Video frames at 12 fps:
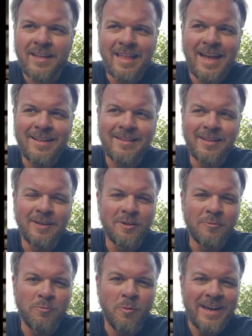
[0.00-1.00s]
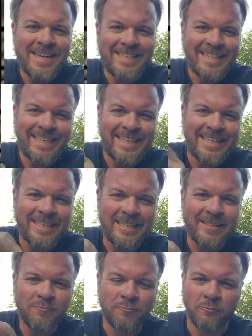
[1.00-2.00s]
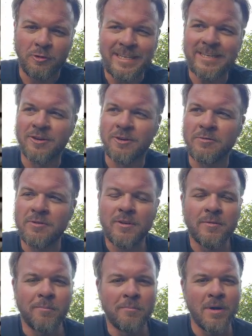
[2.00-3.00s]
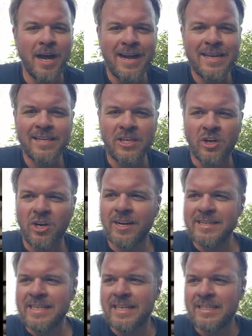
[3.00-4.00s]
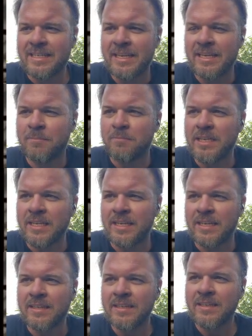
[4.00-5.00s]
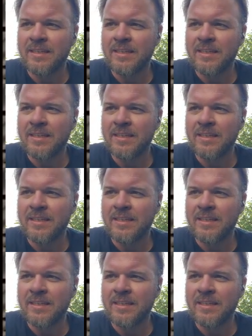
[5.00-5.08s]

That little white Kia Rio, my God, did it take a beating.